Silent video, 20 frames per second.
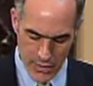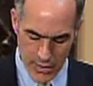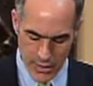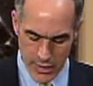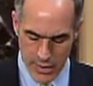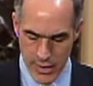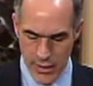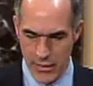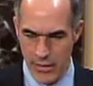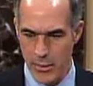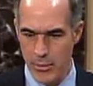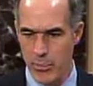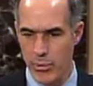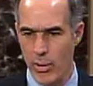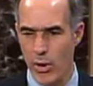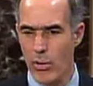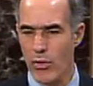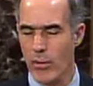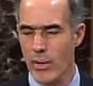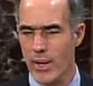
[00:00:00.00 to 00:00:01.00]
the
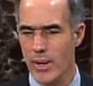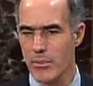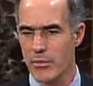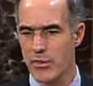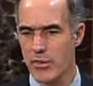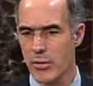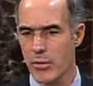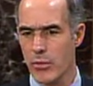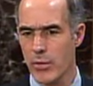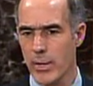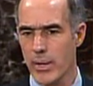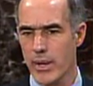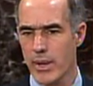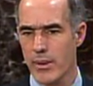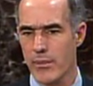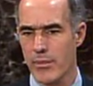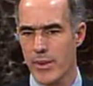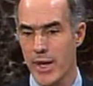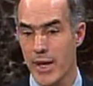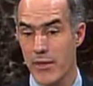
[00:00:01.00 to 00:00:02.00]
programs that we
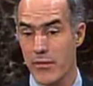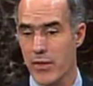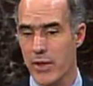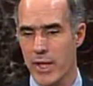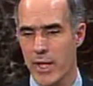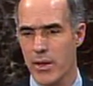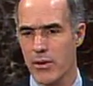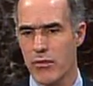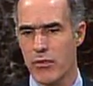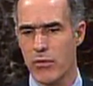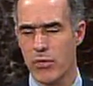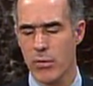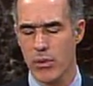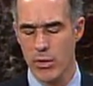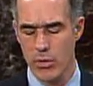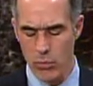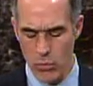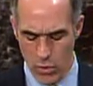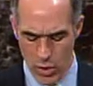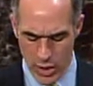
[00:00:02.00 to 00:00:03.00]
advocate for
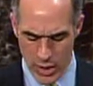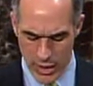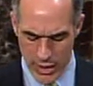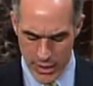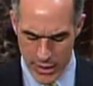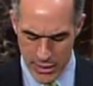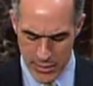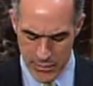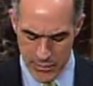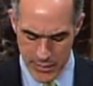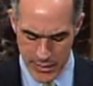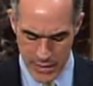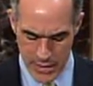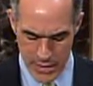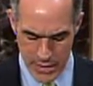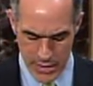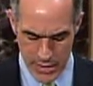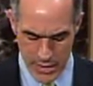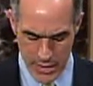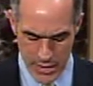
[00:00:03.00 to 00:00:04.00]
and work on
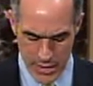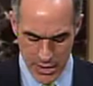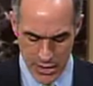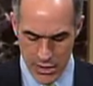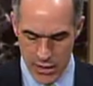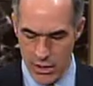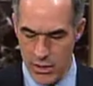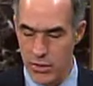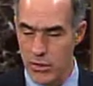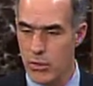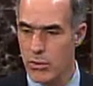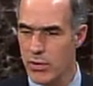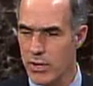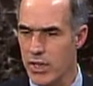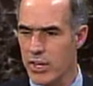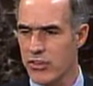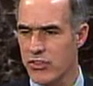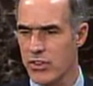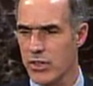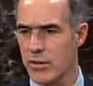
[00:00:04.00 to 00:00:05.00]
and new
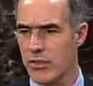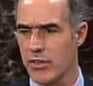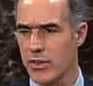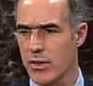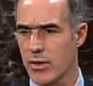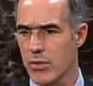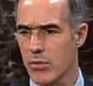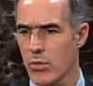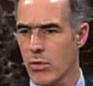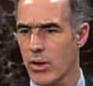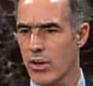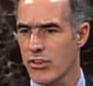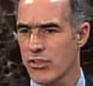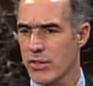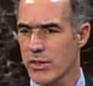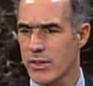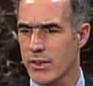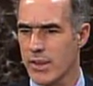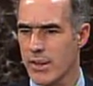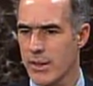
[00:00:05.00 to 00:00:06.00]
initiatives here in
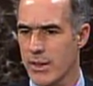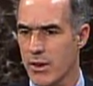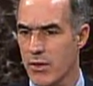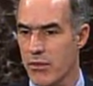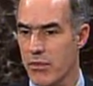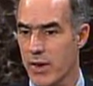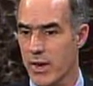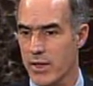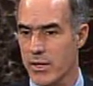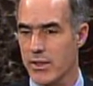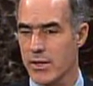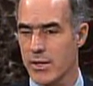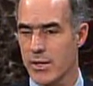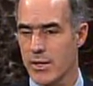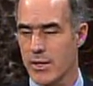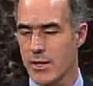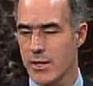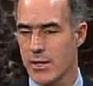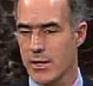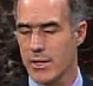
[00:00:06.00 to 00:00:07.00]
Washington that affect
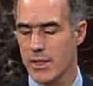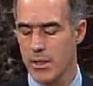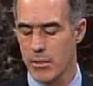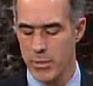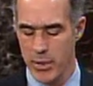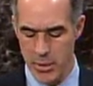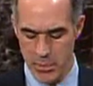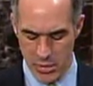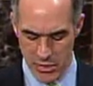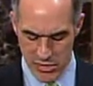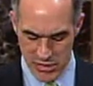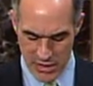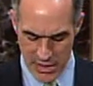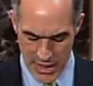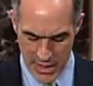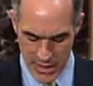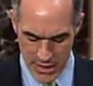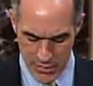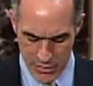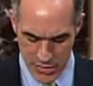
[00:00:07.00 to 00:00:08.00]
people's
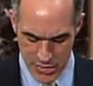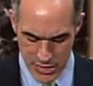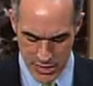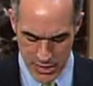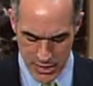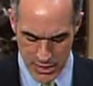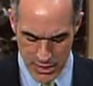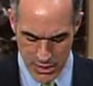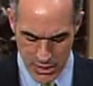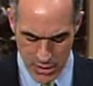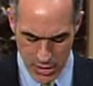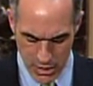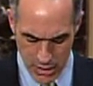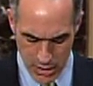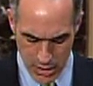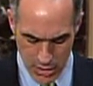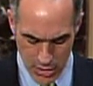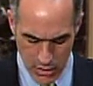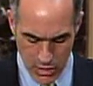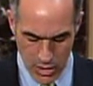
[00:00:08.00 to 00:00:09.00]
lives
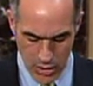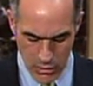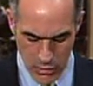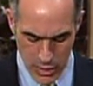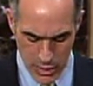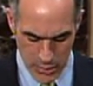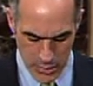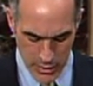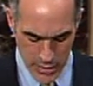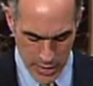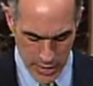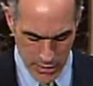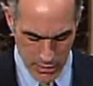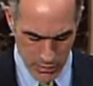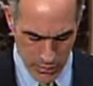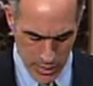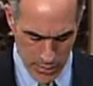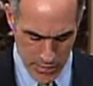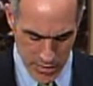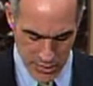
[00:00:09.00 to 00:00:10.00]
are what
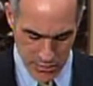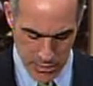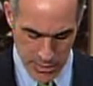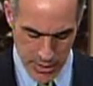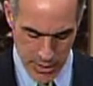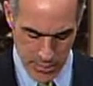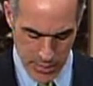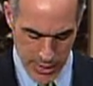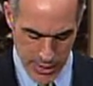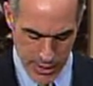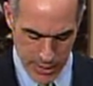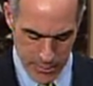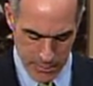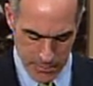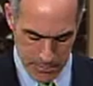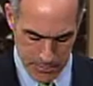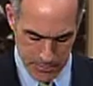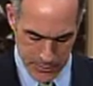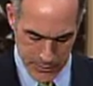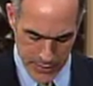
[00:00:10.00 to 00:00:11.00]
we must be
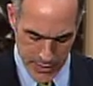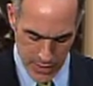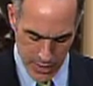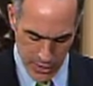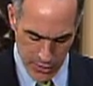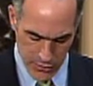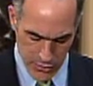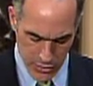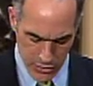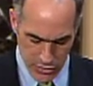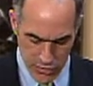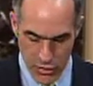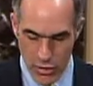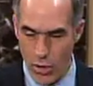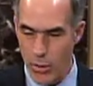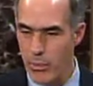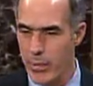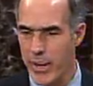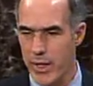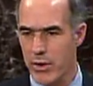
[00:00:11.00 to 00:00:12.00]
about. There's
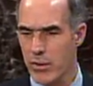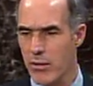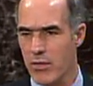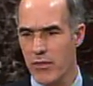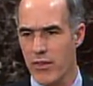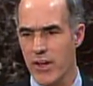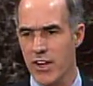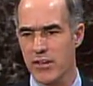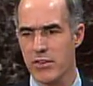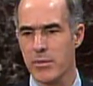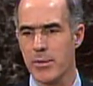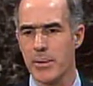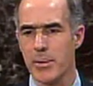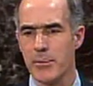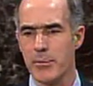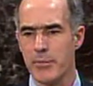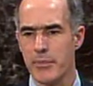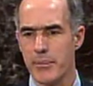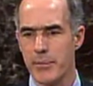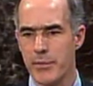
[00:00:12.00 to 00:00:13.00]
no better investment,
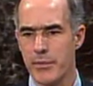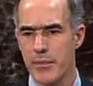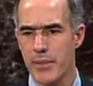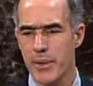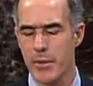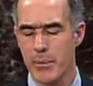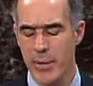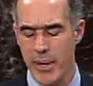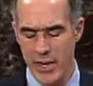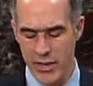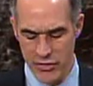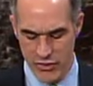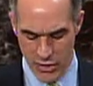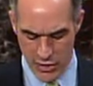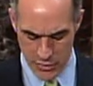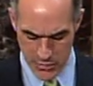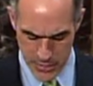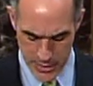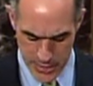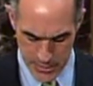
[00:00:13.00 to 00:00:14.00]
in my
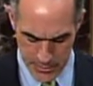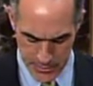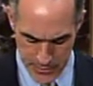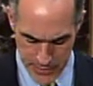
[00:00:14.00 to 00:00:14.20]
judgment,